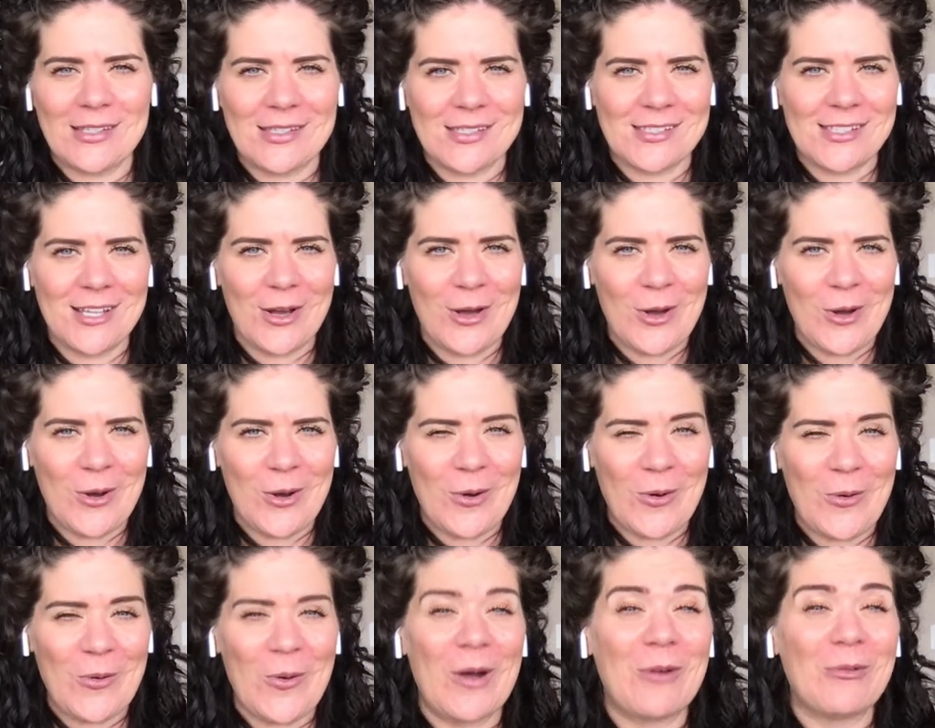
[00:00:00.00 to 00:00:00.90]

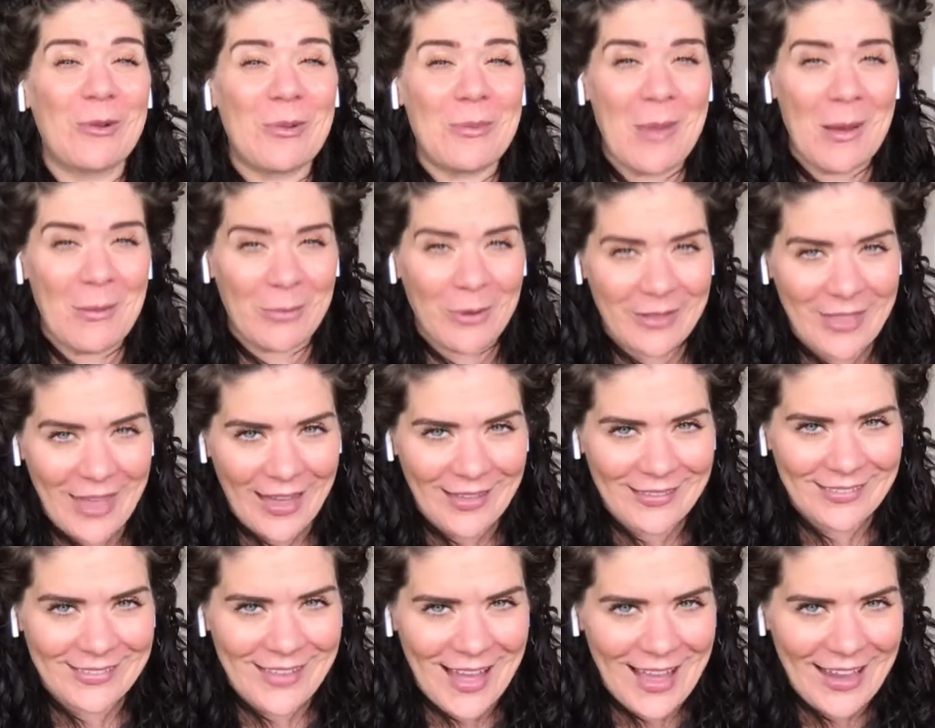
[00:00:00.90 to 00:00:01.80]
so remember
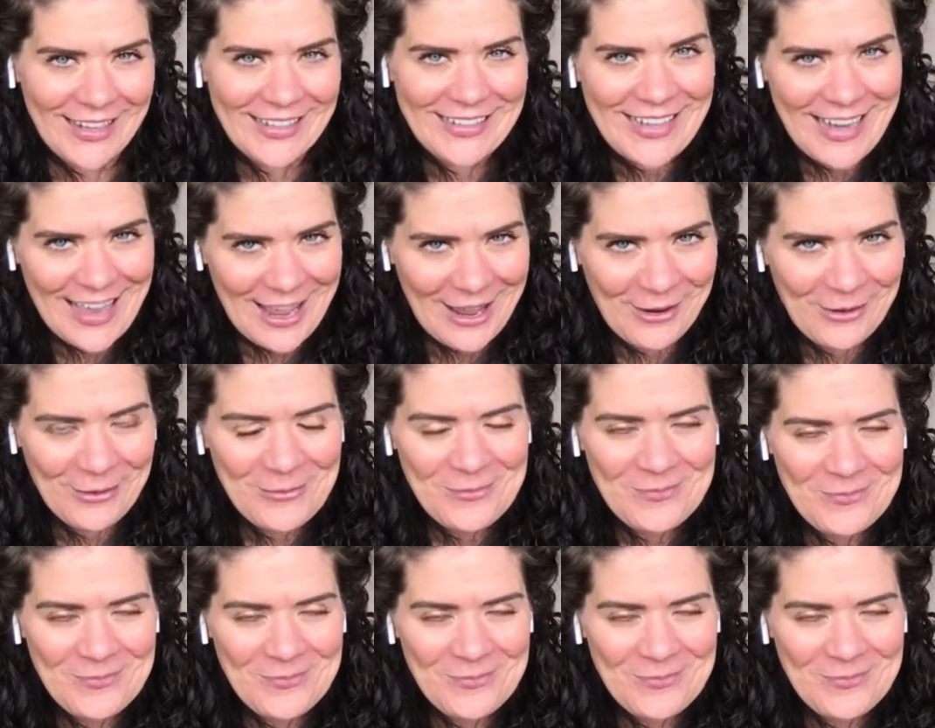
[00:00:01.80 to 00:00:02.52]
that line now.